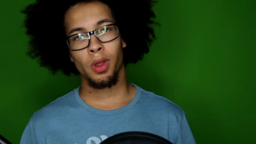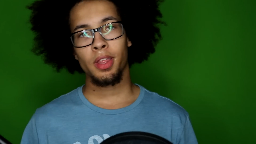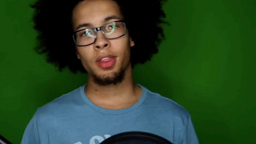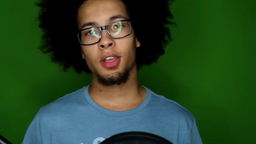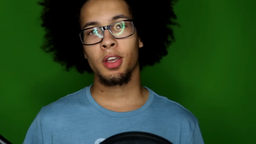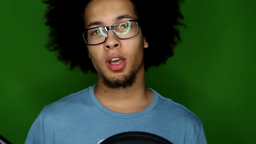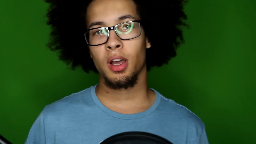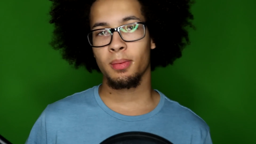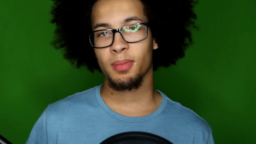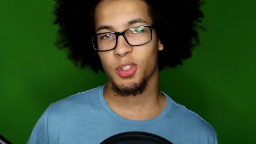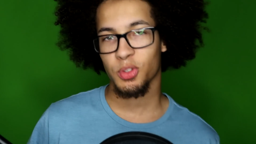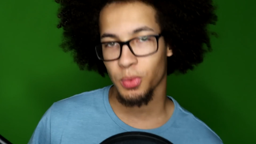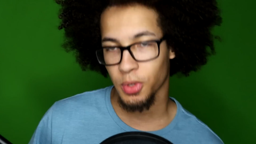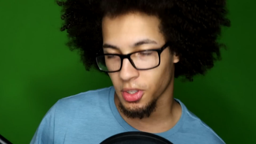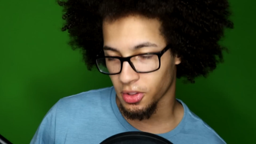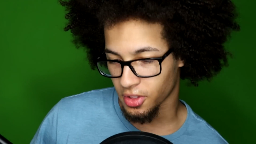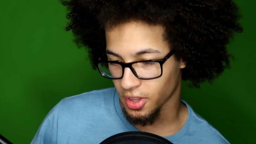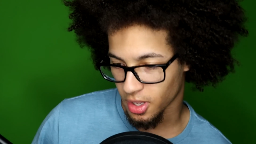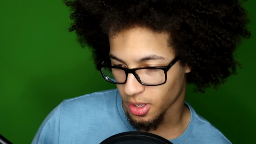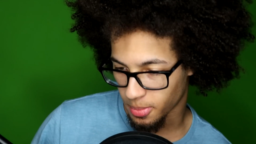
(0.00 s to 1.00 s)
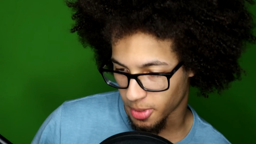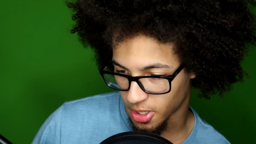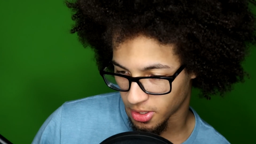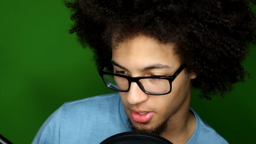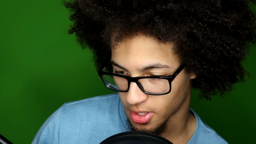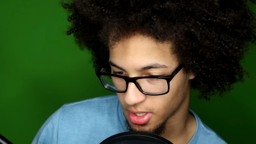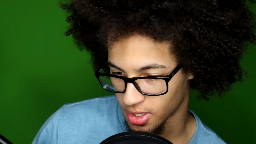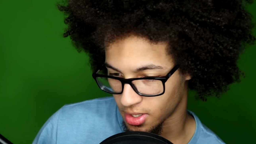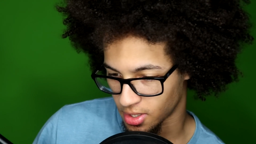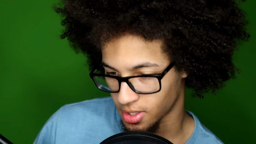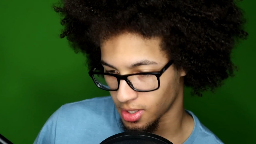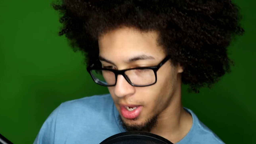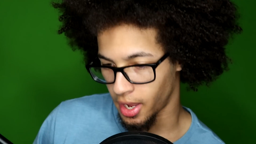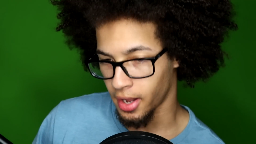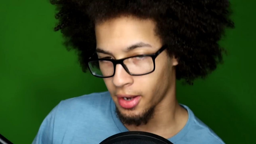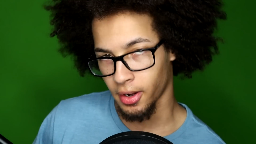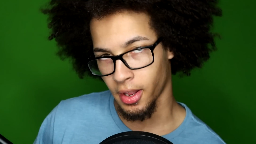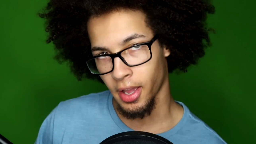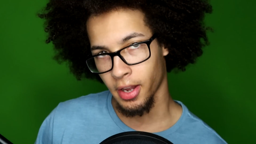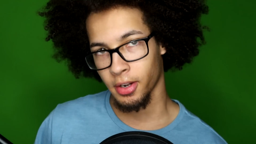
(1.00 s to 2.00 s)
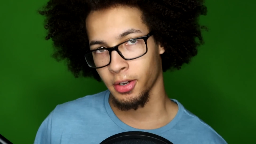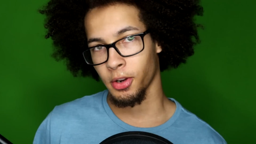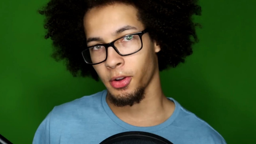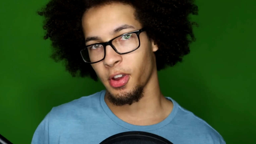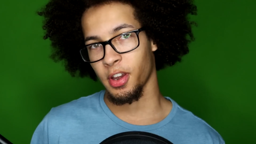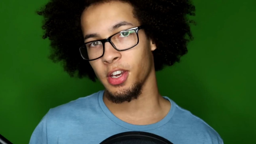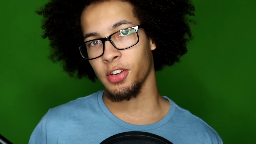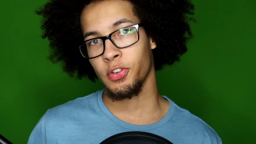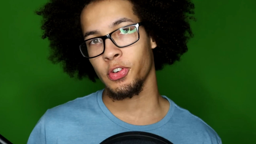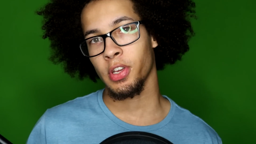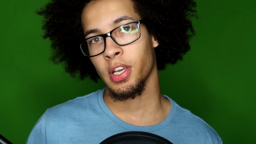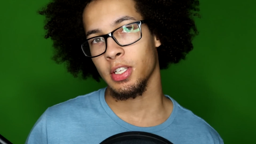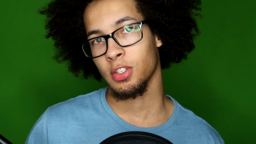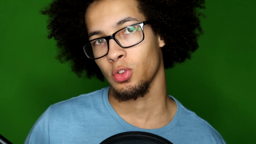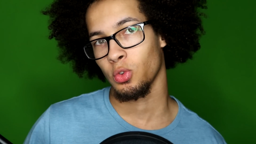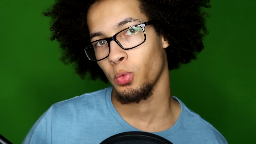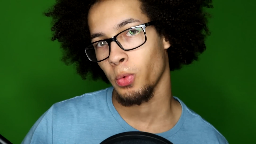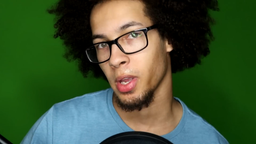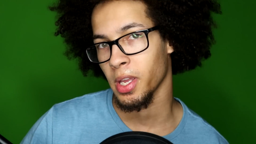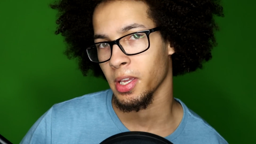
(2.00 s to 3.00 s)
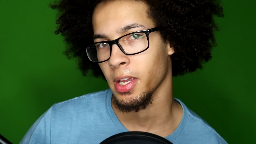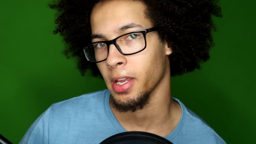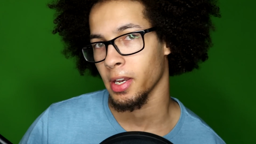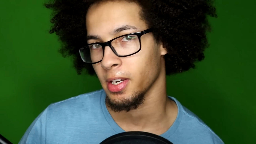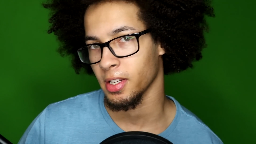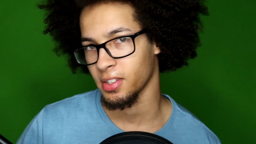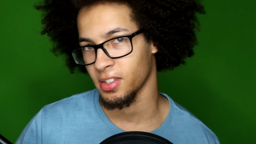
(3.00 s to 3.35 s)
Write in the comments what you think about this. I don't I don't know, I need you guys to weigh in.